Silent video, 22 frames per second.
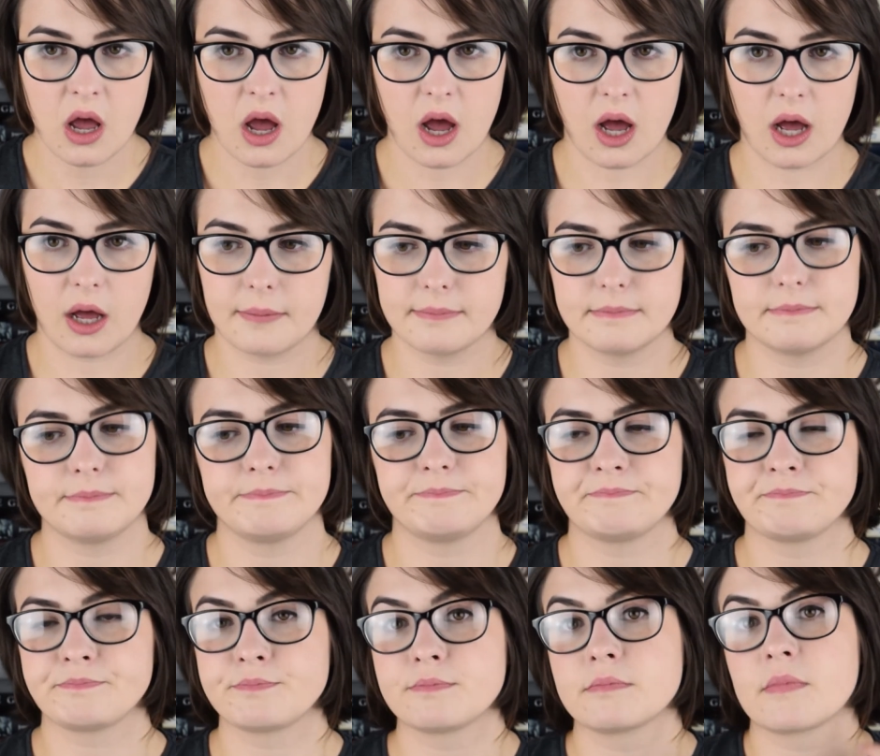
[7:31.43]
And
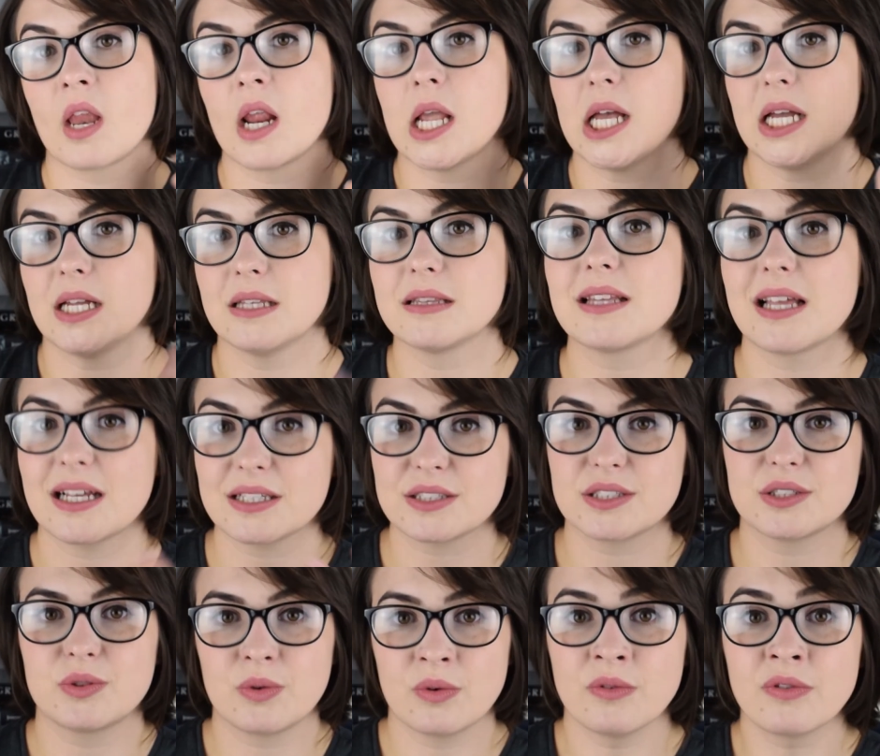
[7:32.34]
that's
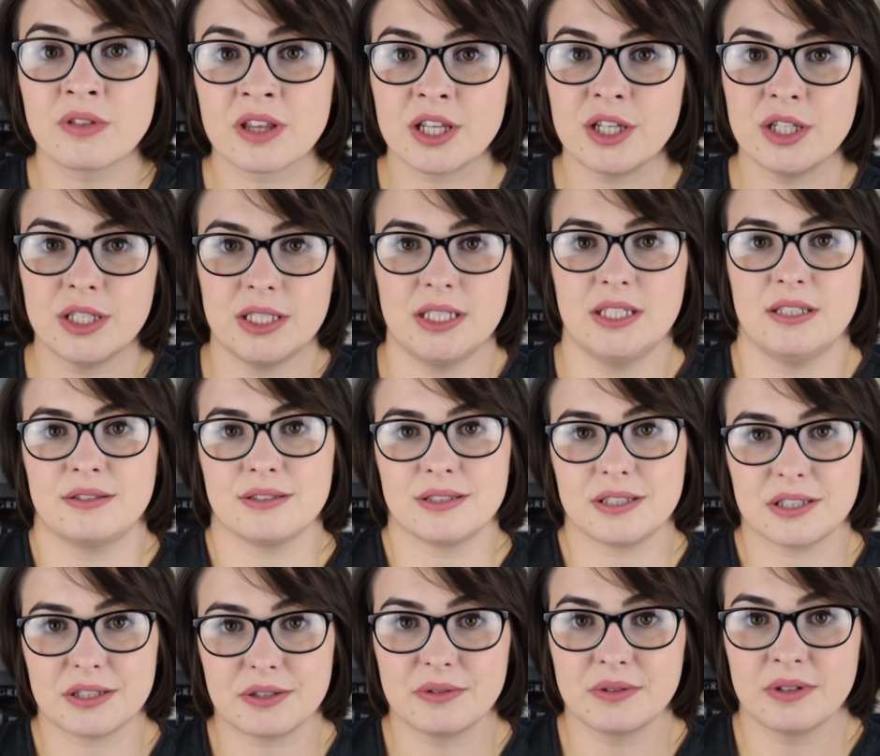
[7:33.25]
the sort of thing you need to
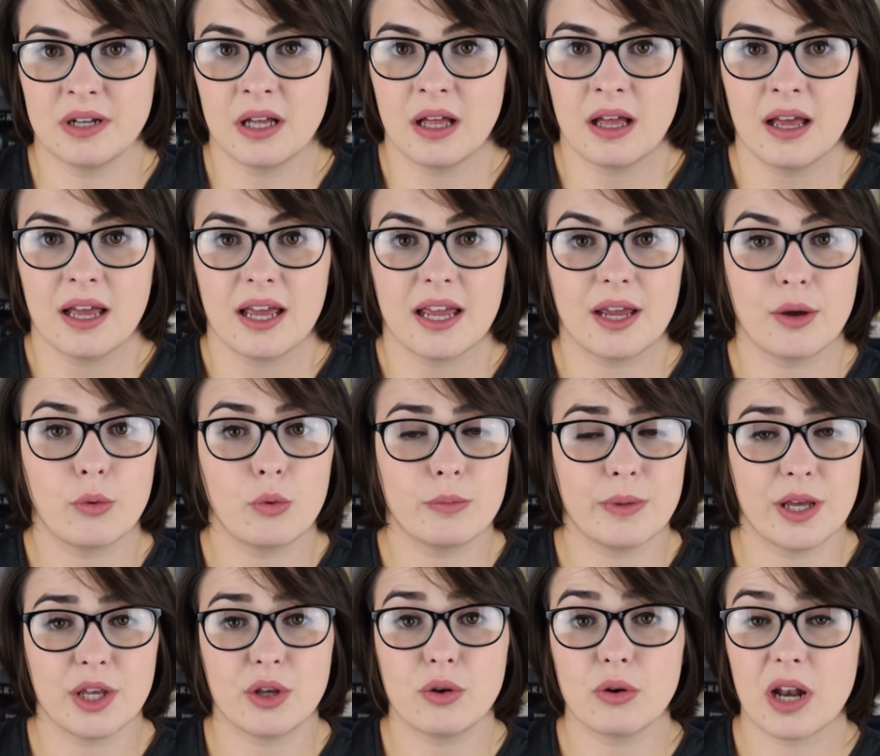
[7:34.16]
do. It will
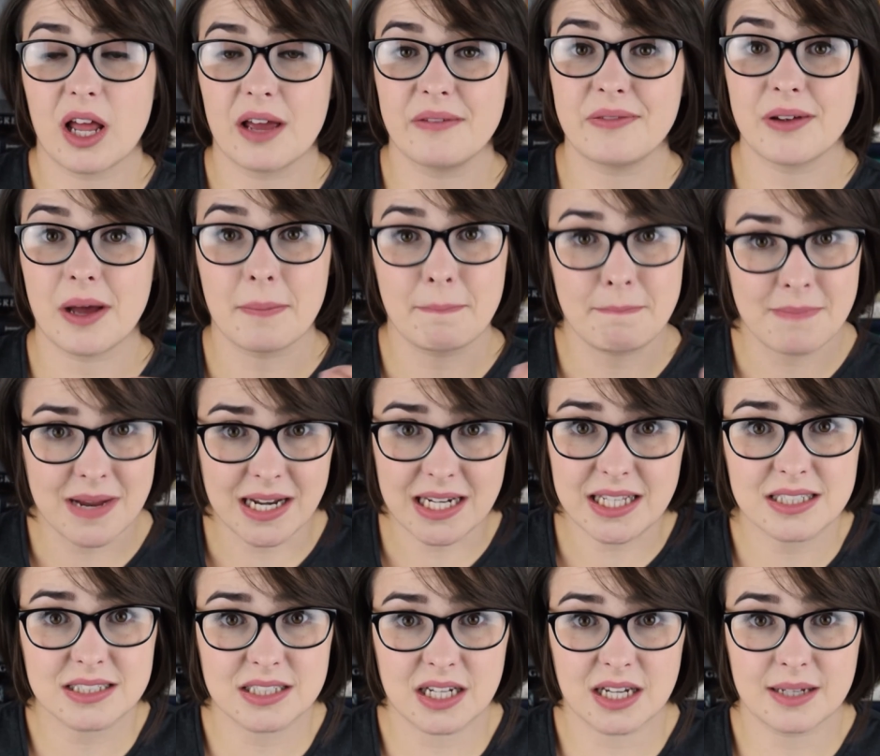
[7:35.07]
make your life a
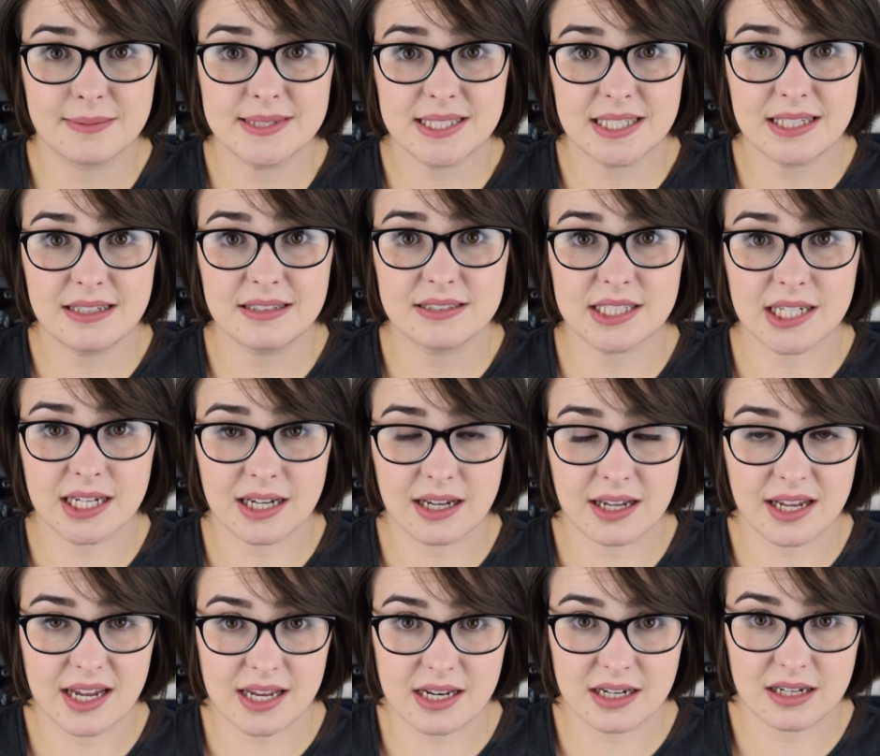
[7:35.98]
million times easier
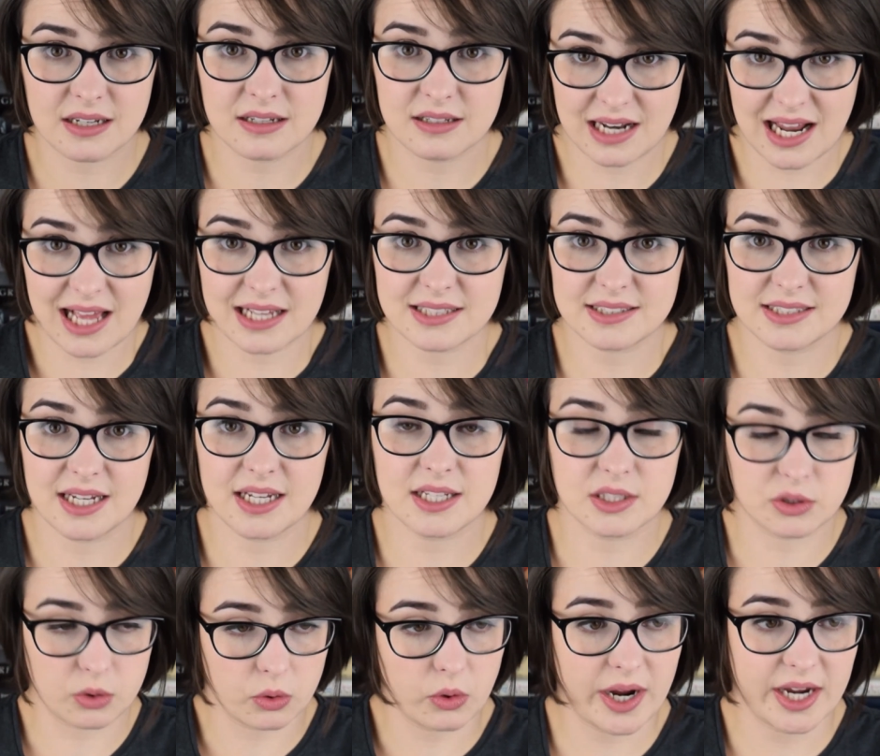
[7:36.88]
in
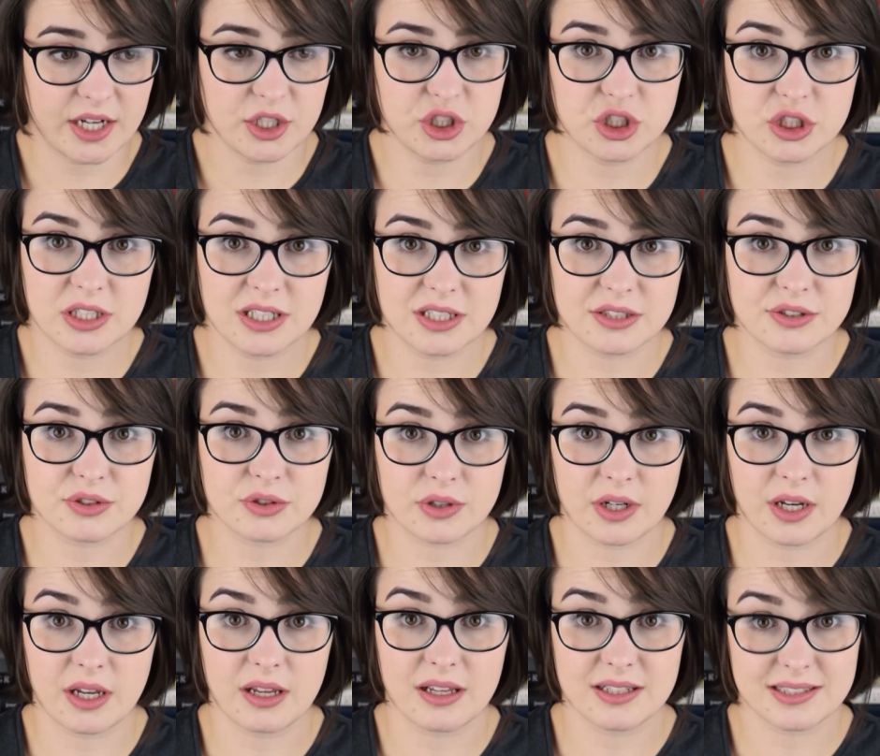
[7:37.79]
classics or ancient
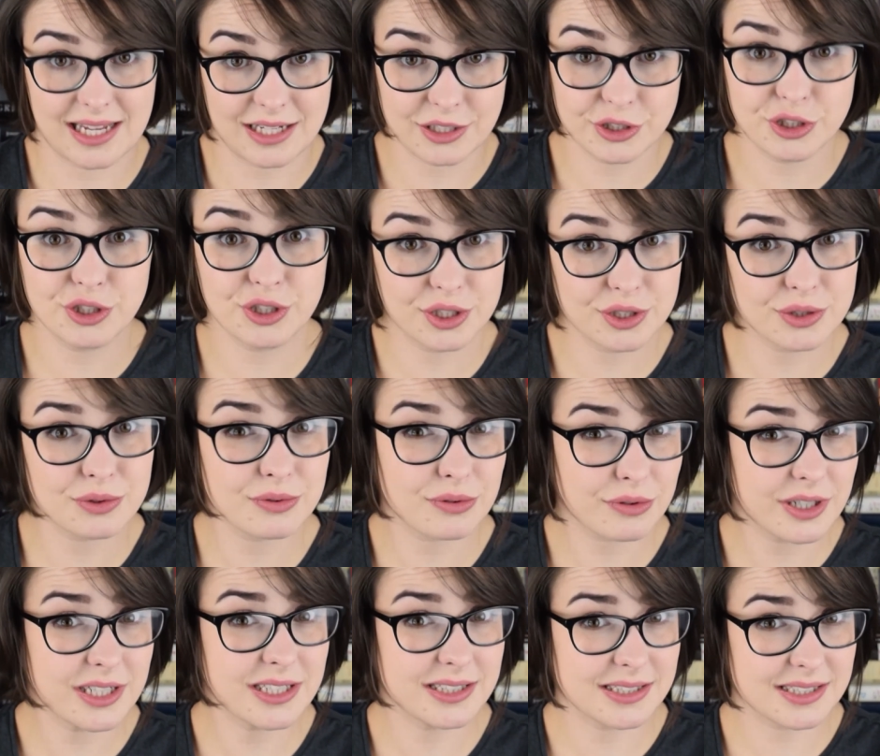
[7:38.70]
history, because ancient
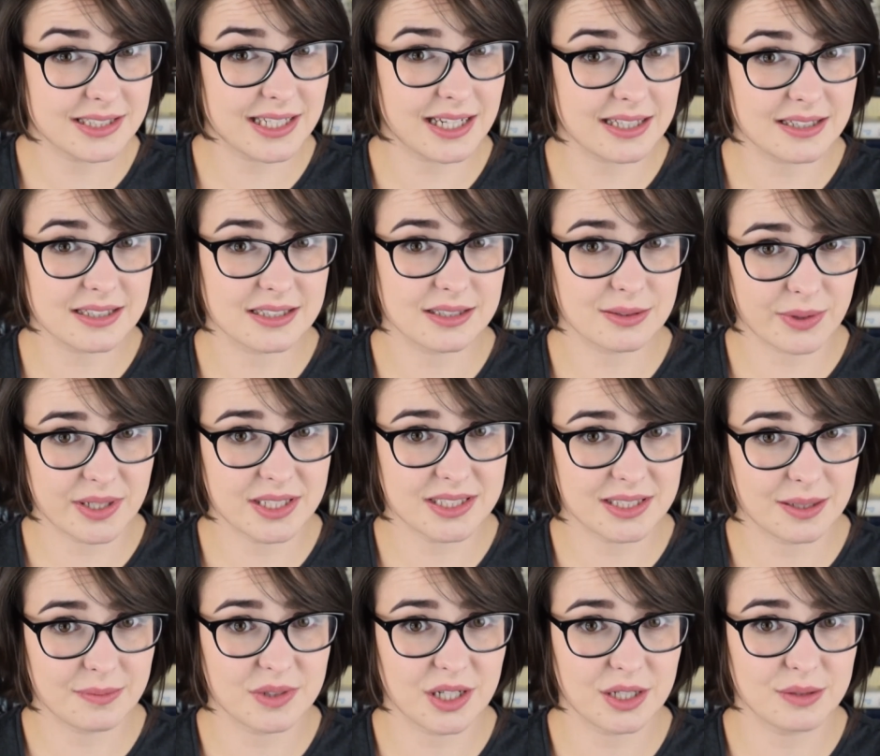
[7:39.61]
historians get this way
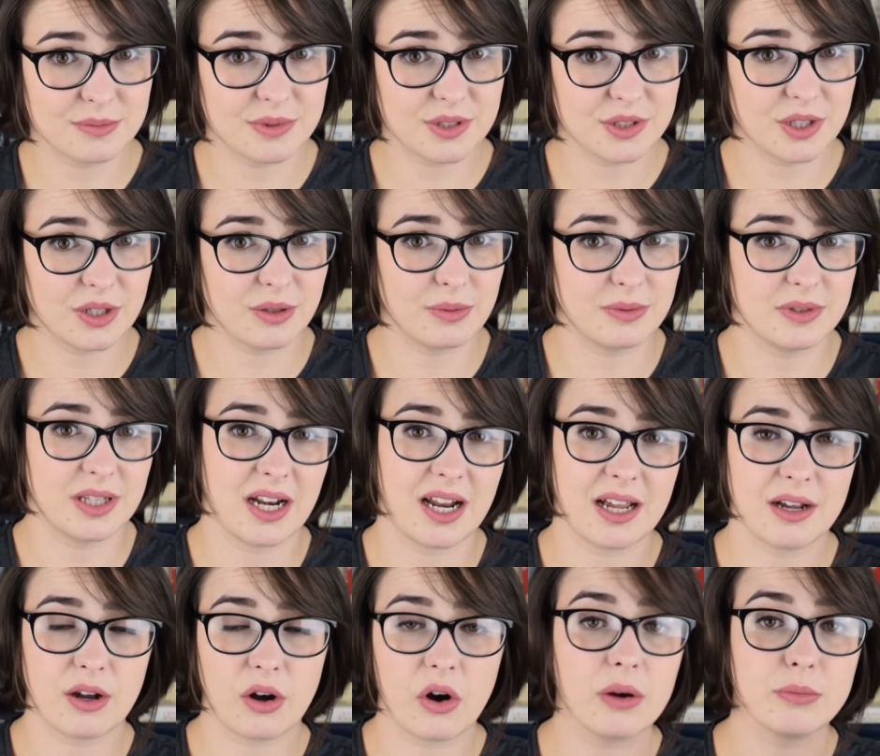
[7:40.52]
sometimes too, when they're
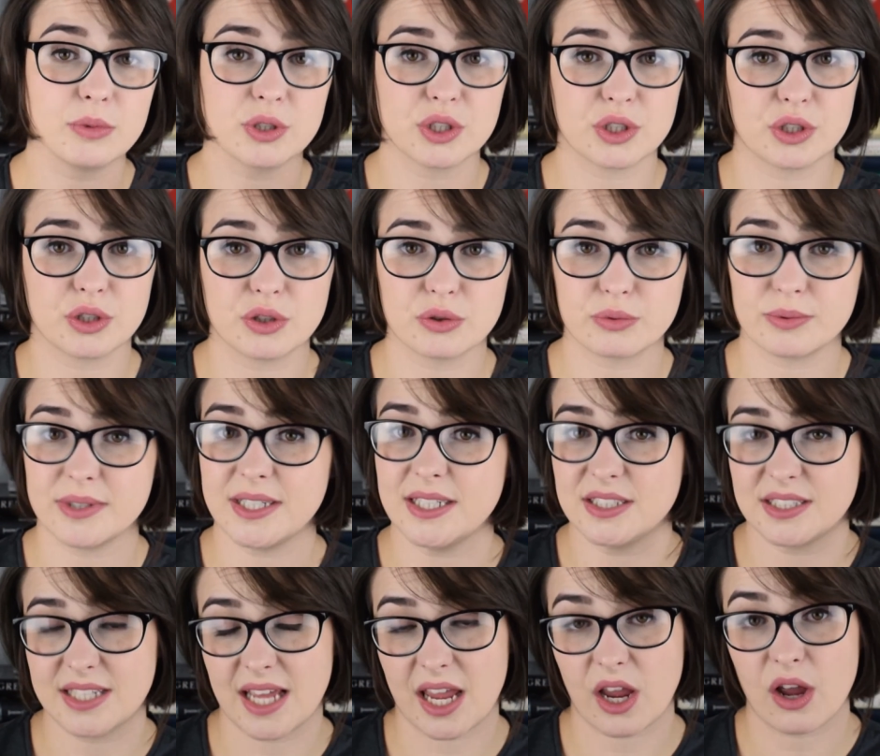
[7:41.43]
like, oh, I'm just going to
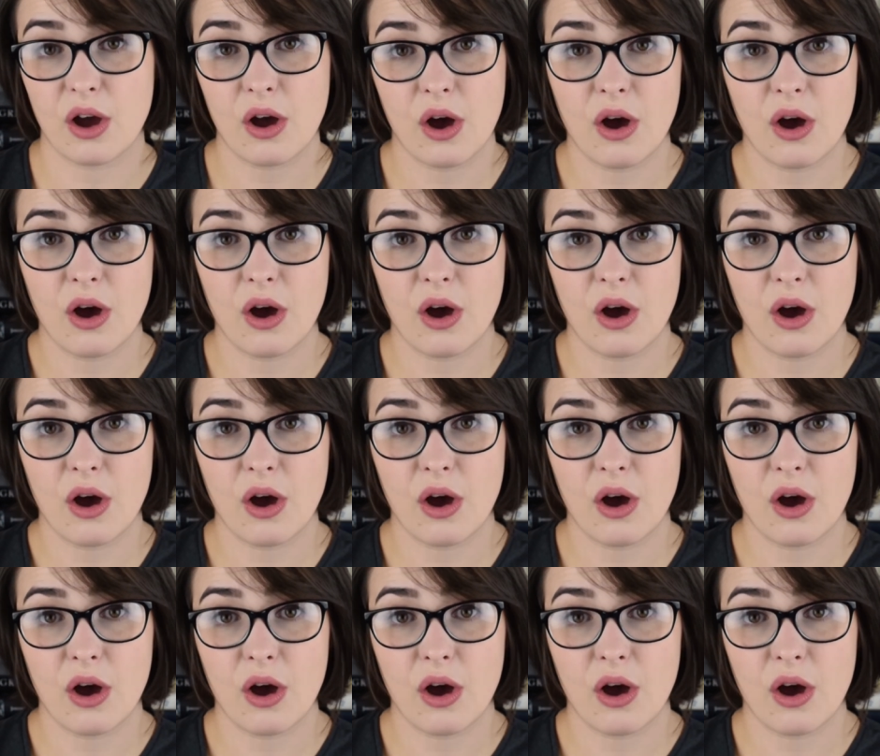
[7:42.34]
read, say,